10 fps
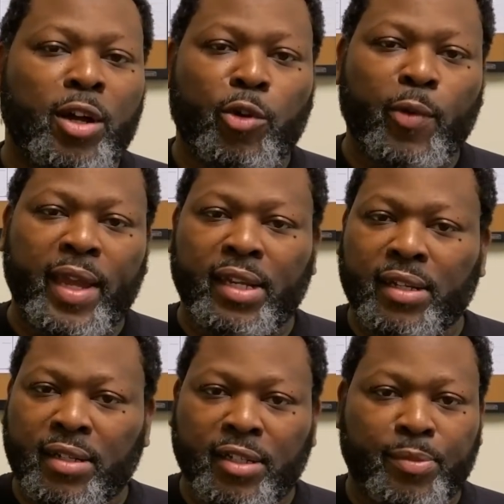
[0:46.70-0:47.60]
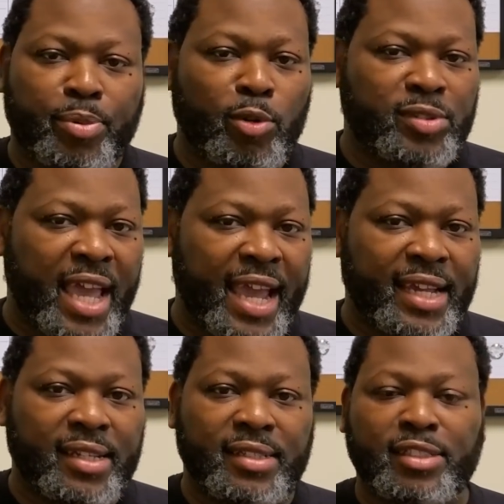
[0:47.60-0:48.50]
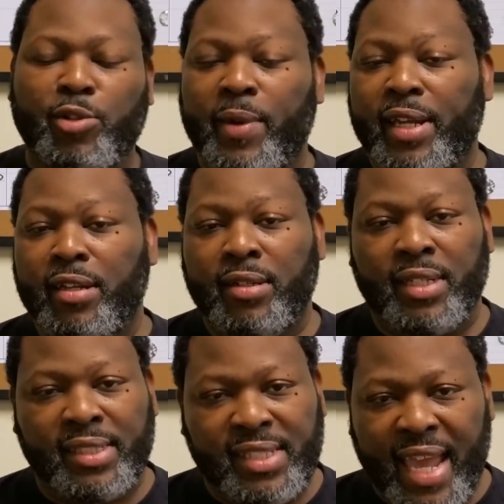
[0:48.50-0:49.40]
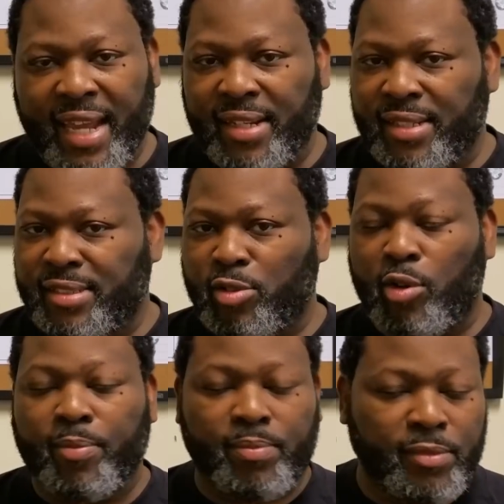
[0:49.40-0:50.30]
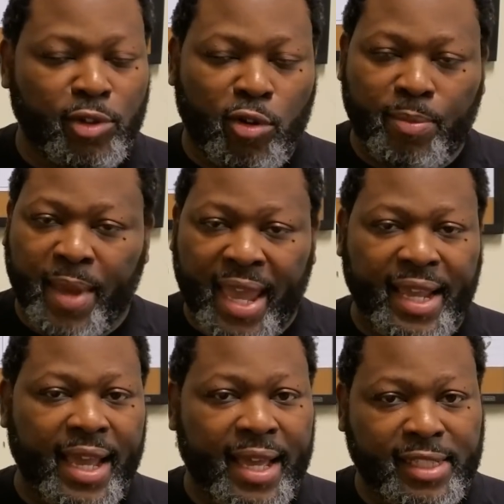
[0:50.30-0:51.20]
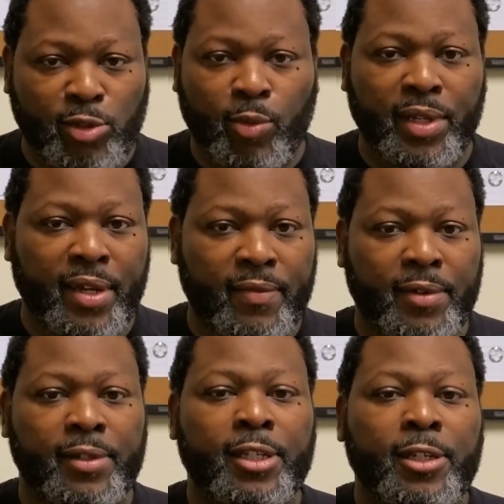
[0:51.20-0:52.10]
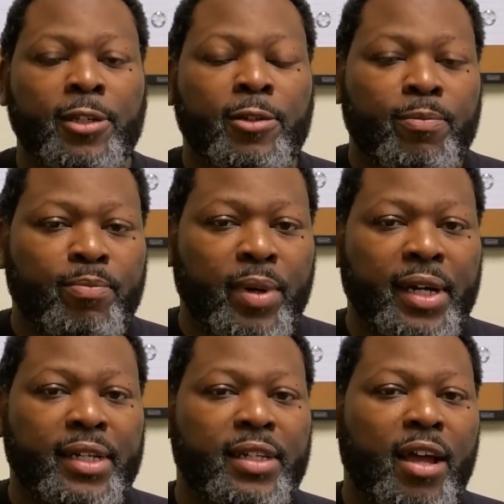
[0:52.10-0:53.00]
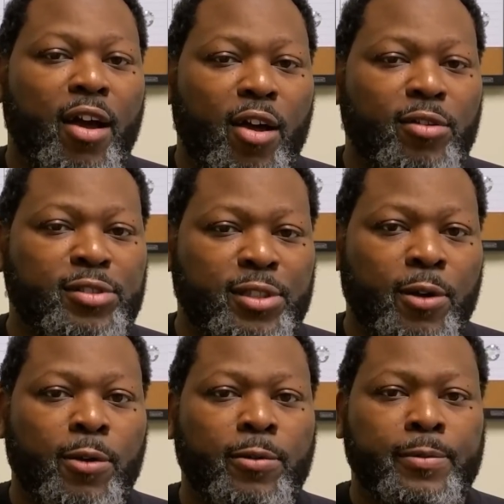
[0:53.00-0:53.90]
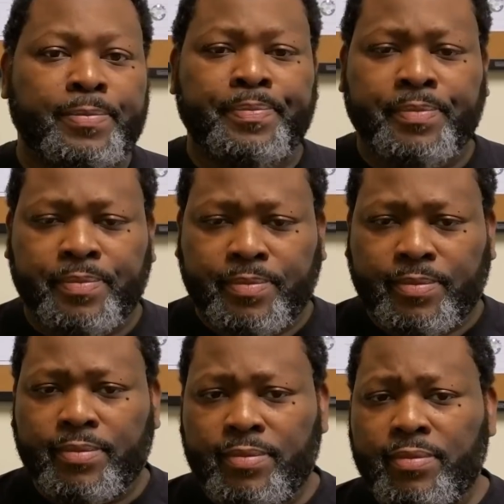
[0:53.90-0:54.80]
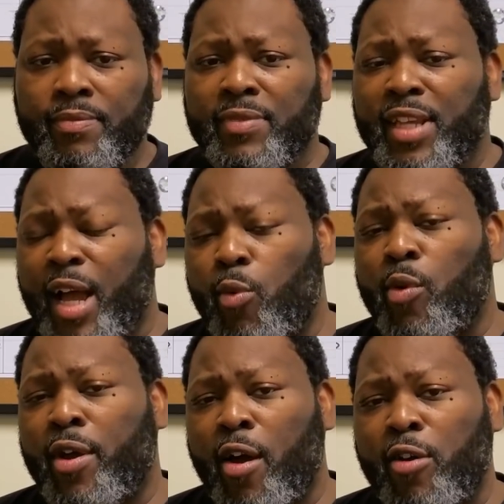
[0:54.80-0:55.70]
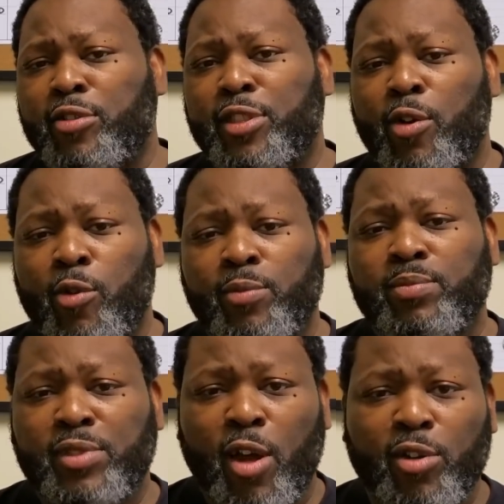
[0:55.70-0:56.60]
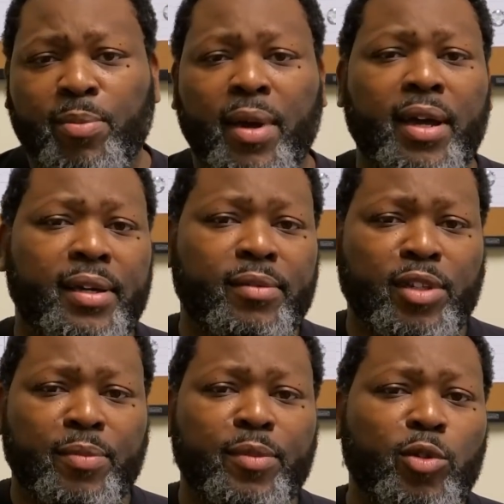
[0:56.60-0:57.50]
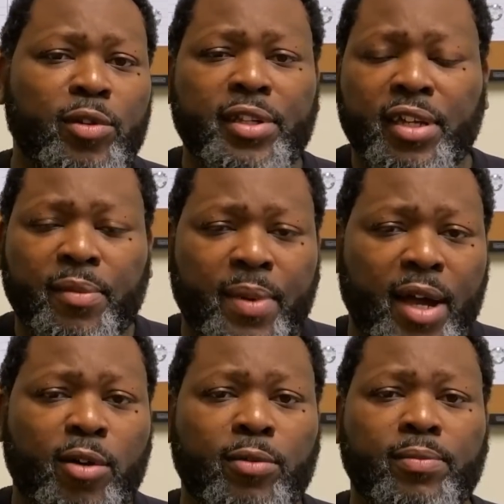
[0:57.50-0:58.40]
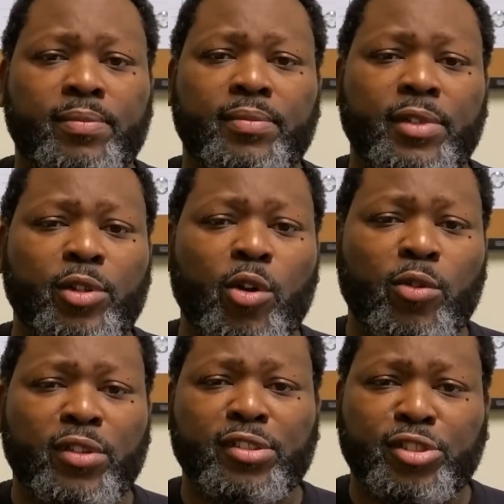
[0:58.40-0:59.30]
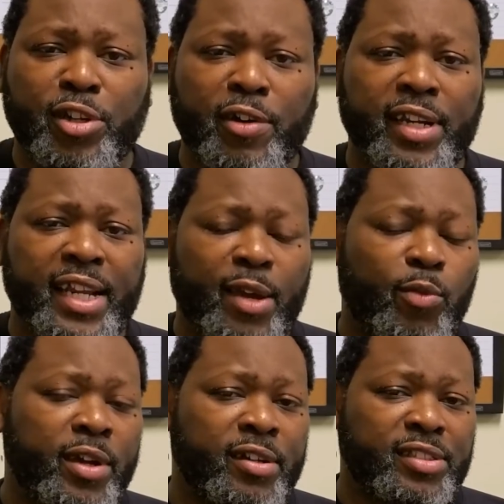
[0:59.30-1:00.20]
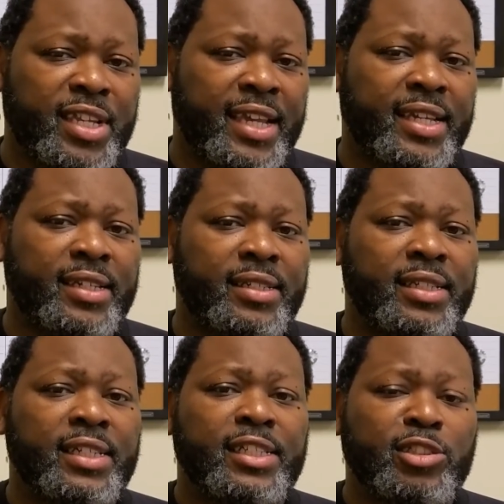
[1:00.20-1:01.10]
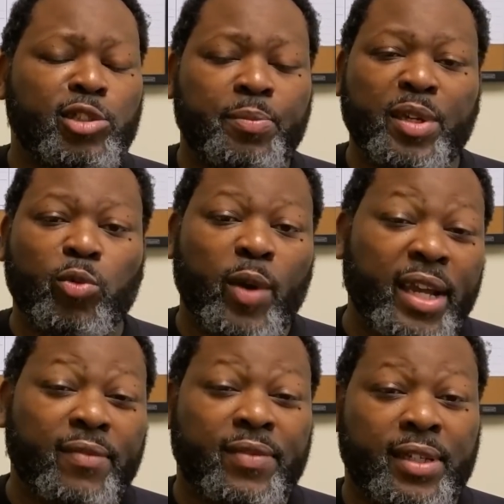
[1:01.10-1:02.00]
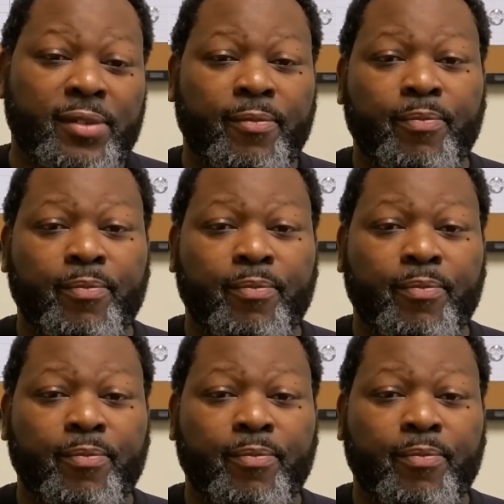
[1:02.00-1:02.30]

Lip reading: creating a good protagonist, creating good antagonists, or, you know, bad guys or whatever. But also, I want to also talk to my community about, you know, the journey that we are taking to be relevant.